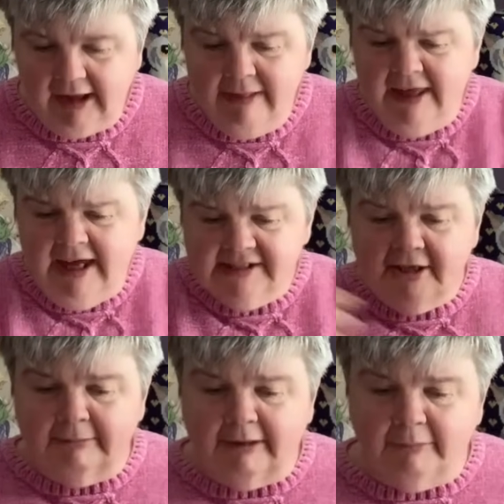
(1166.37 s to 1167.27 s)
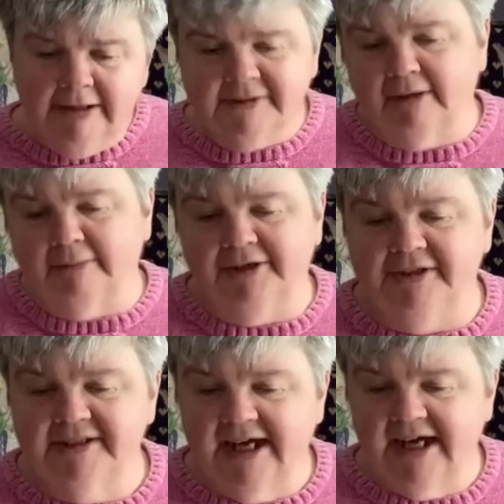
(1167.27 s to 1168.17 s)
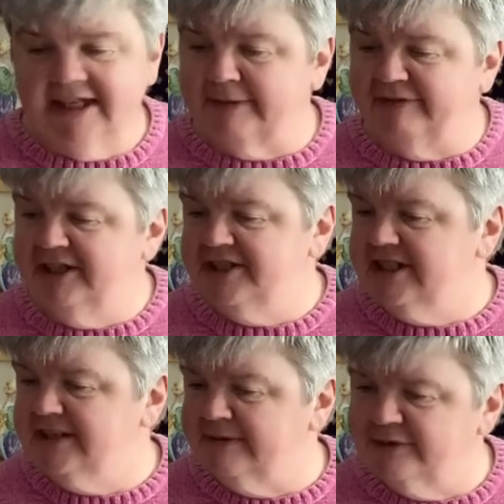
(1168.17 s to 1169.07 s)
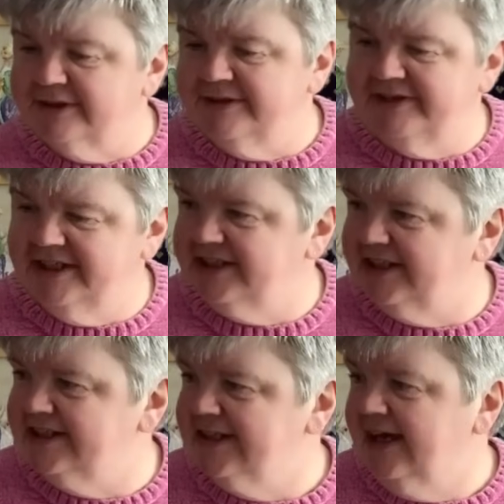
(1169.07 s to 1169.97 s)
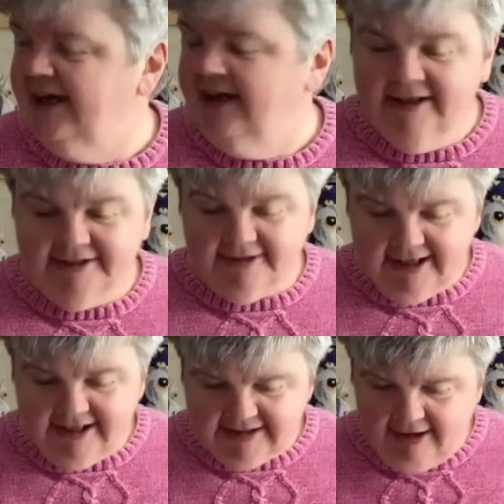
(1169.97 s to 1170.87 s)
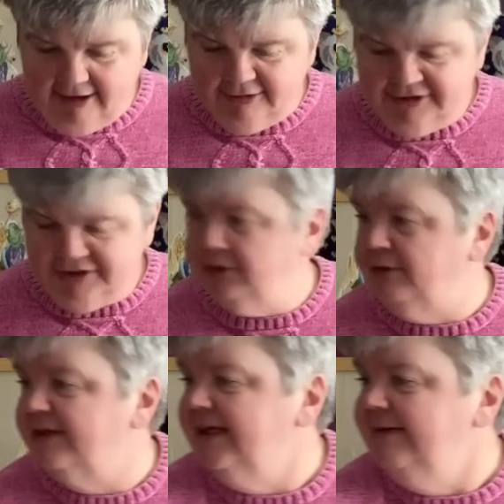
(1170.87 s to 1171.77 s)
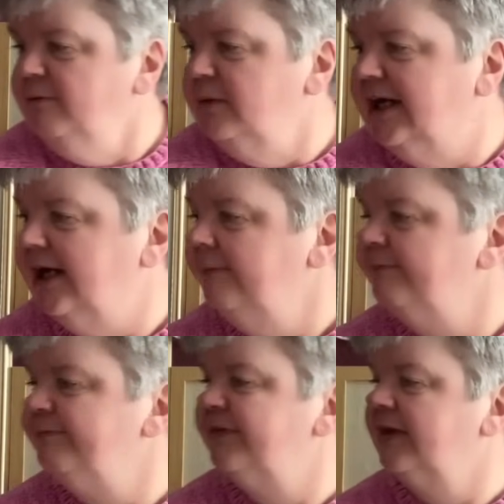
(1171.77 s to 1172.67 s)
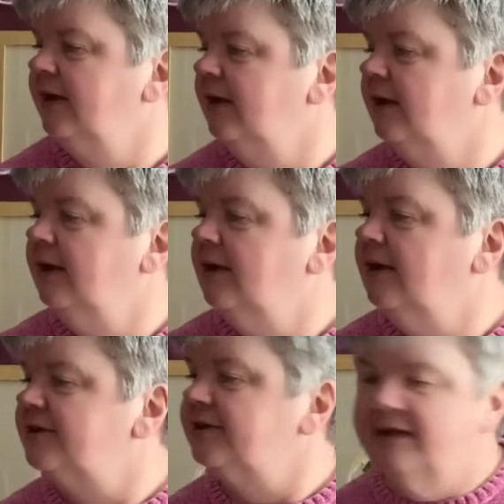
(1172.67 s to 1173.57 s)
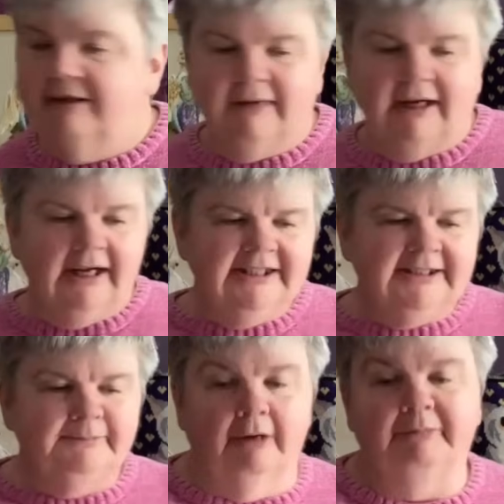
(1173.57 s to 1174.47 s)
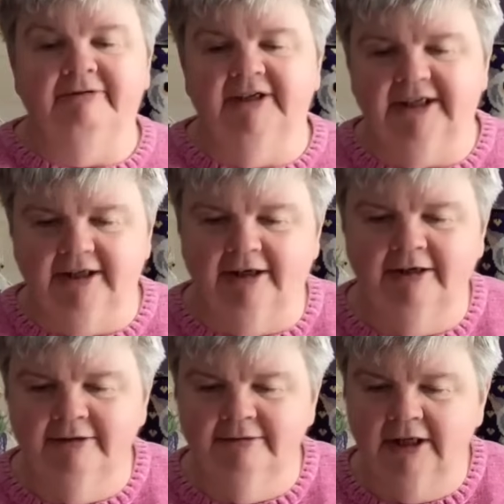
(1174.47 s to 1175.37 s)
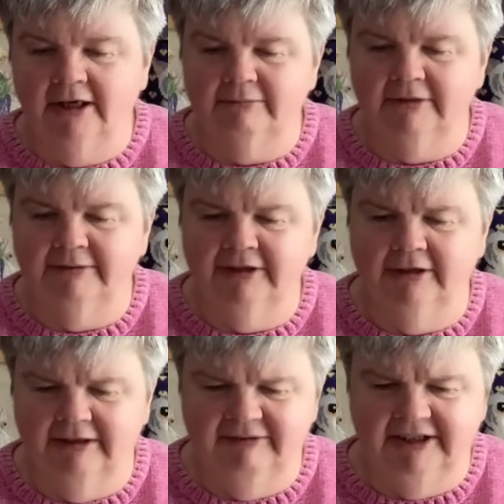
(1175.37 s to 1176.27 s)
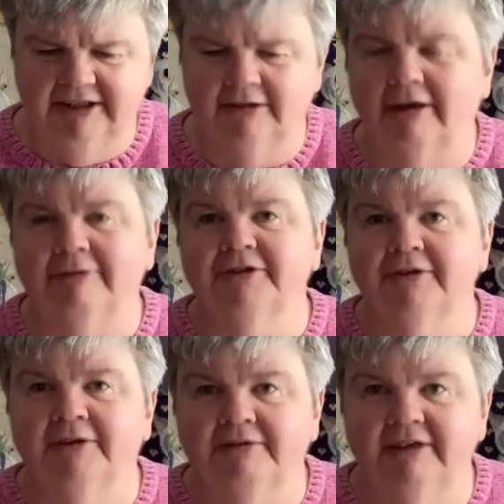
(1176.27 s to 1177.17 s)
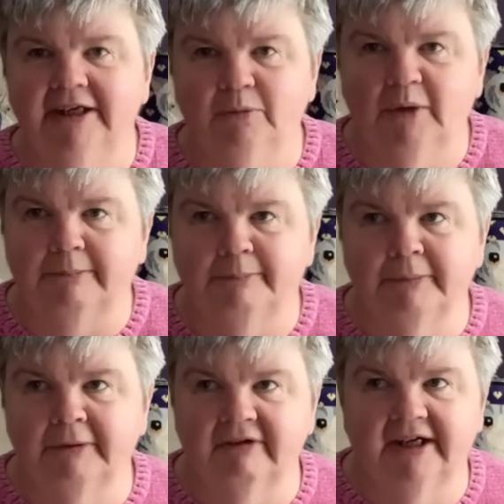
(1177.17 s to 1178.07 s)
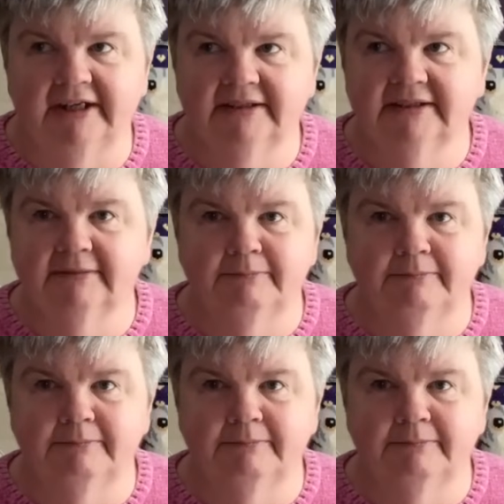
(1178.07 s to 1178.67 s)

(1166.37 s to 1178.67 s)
that's all my whips, all my new starts, my finishes, my fully finishes. So let's get on to the giveaway. So in my last proper video, if you didn't know, I've done 3 whip parades